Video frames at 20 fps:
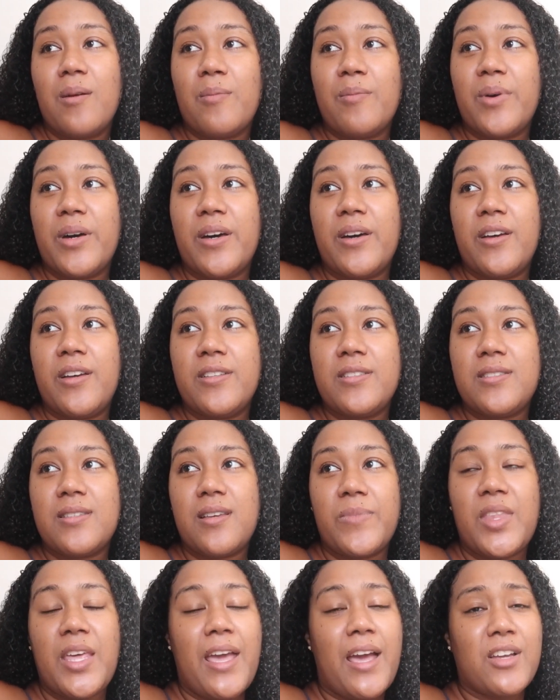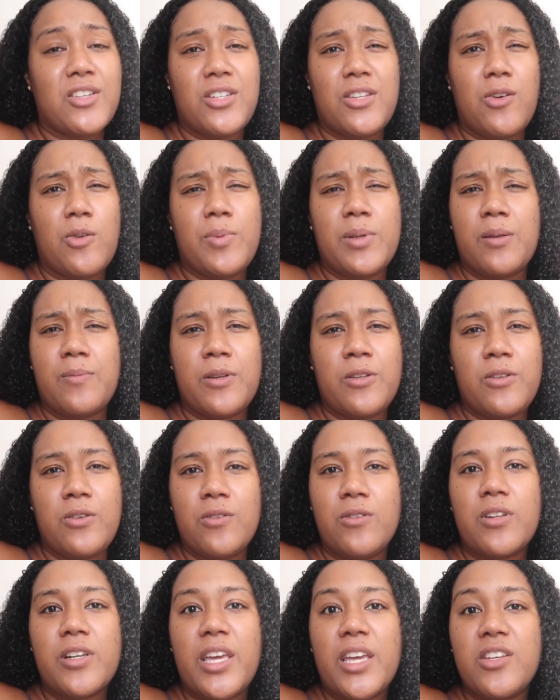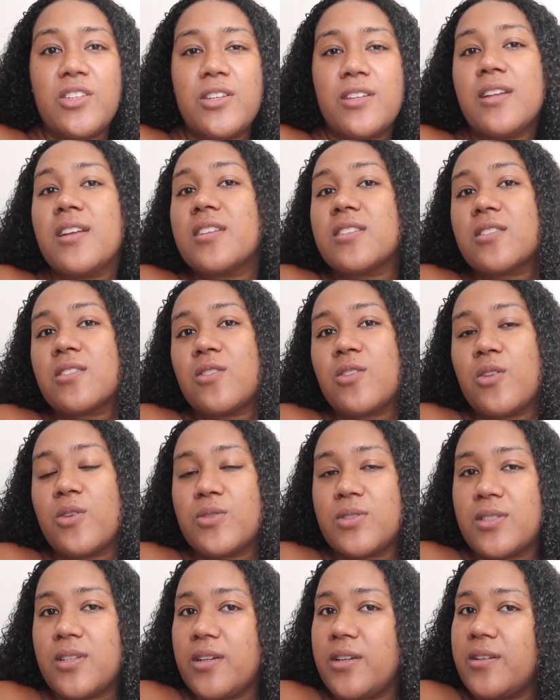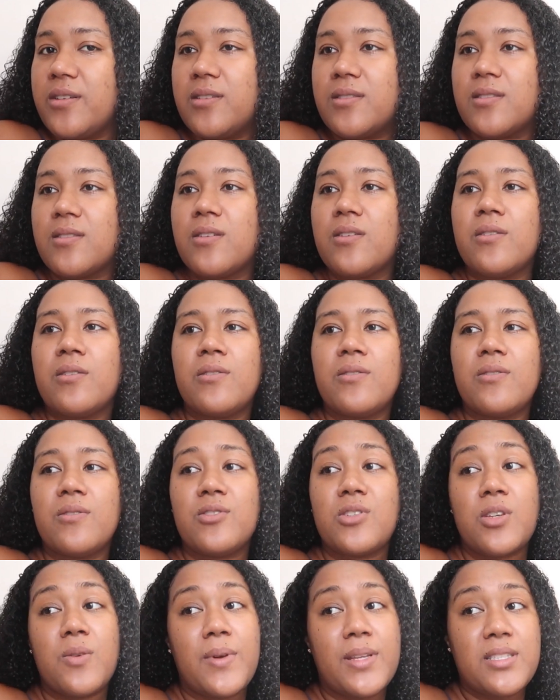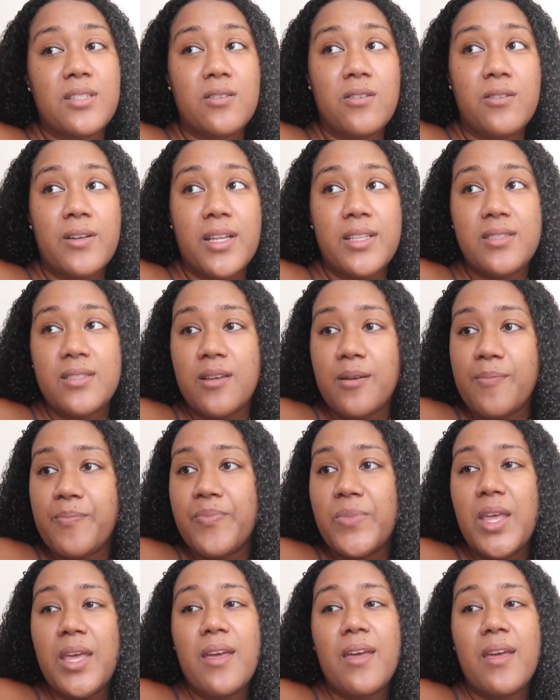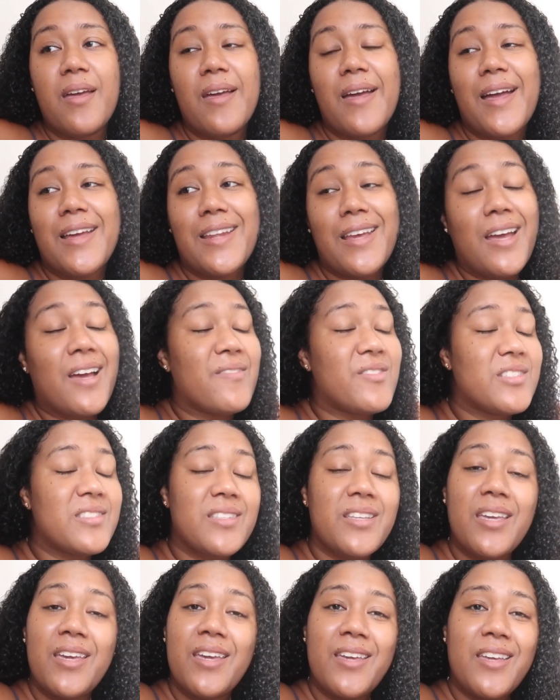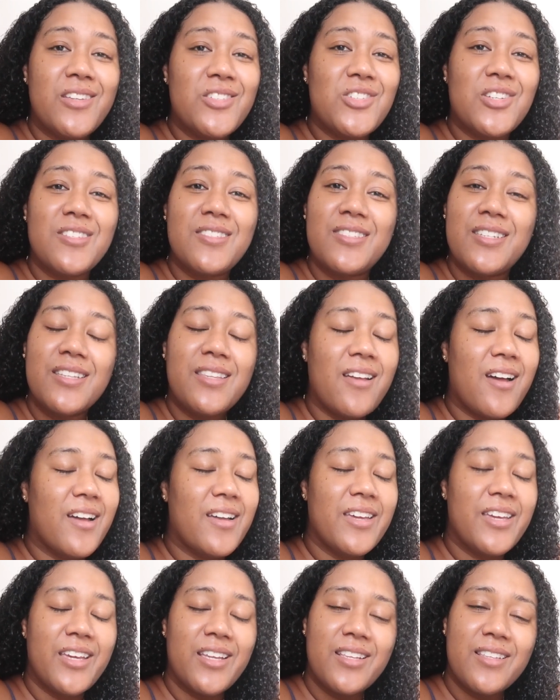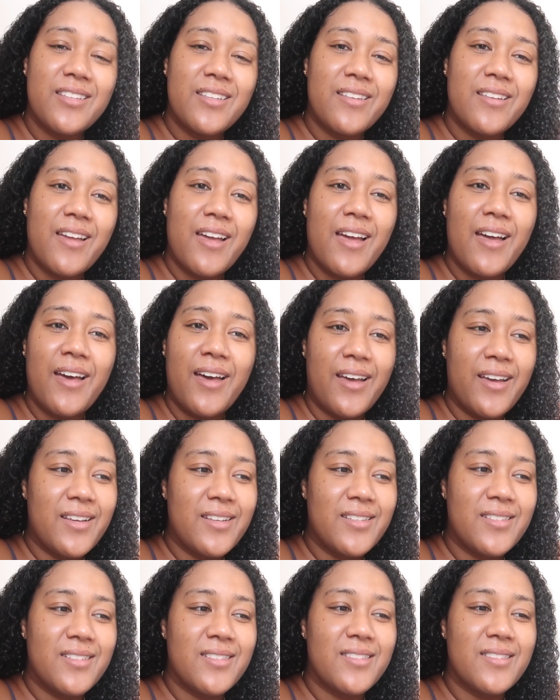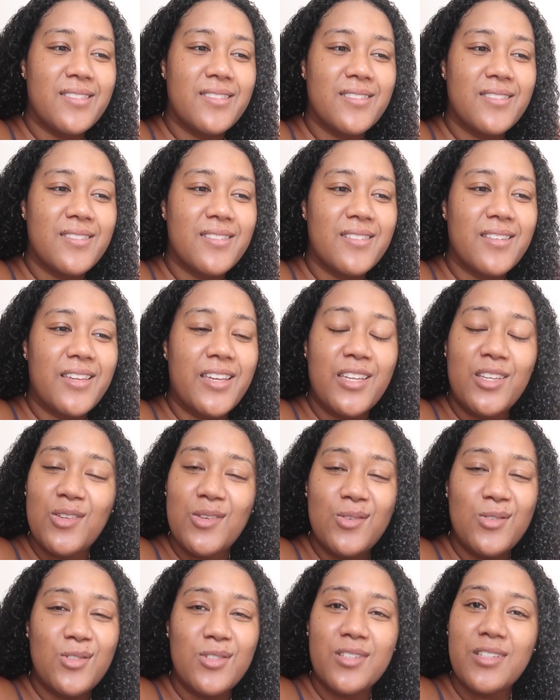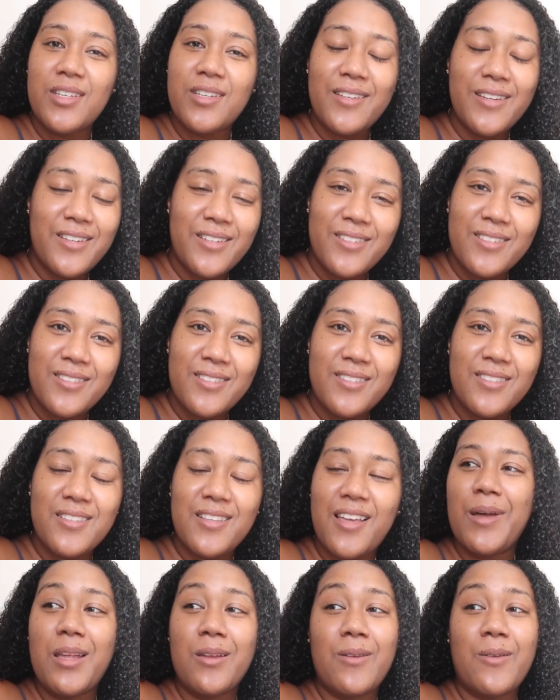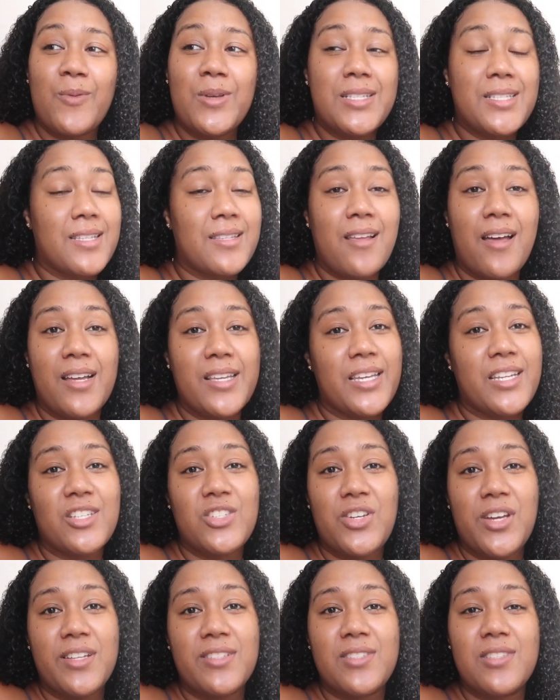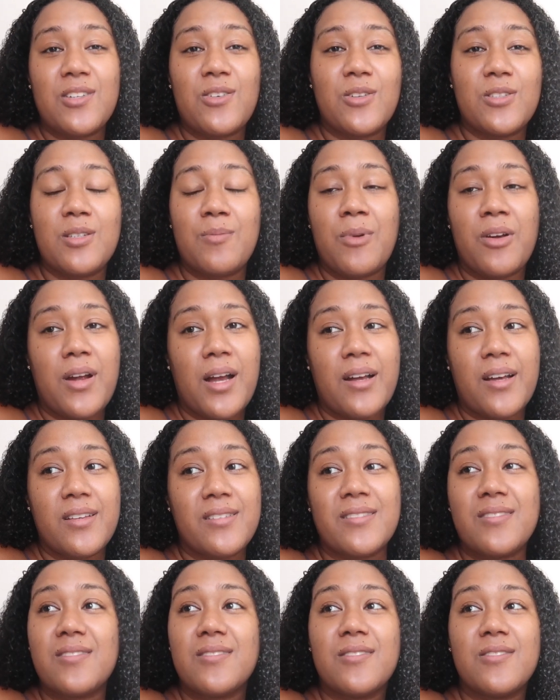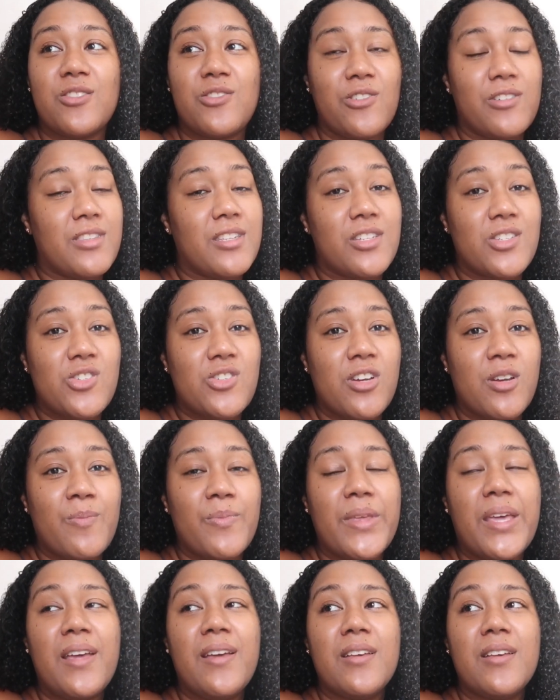But they actually opened up a new location that's closer, so she went to go get some, and I have to say it just did not hit as it usually does, and we did not get a chance to go to Maracas during this trip.